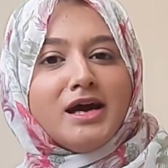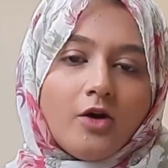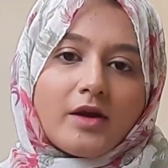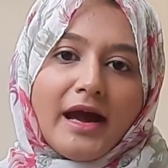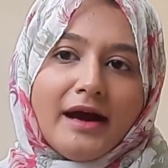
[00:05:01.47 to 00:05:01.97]

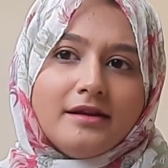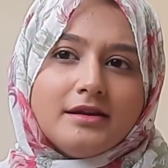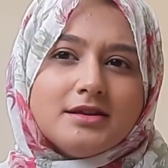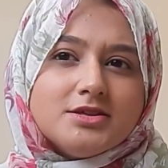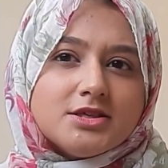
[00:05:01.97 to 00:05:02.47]
Okay, and
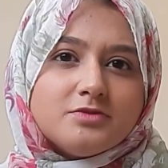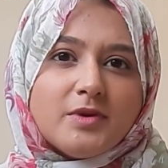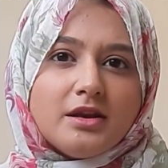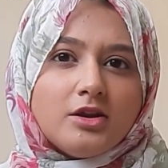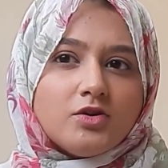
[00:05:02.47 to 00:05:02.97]
it has just
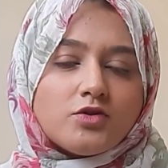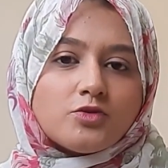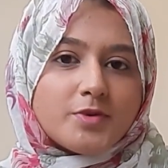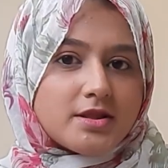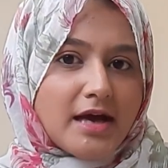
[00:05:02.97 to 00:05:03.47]
been, you know,
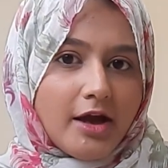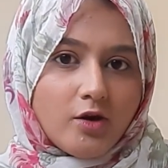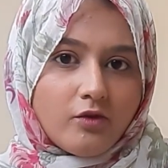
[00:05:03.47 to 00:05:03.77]
super sad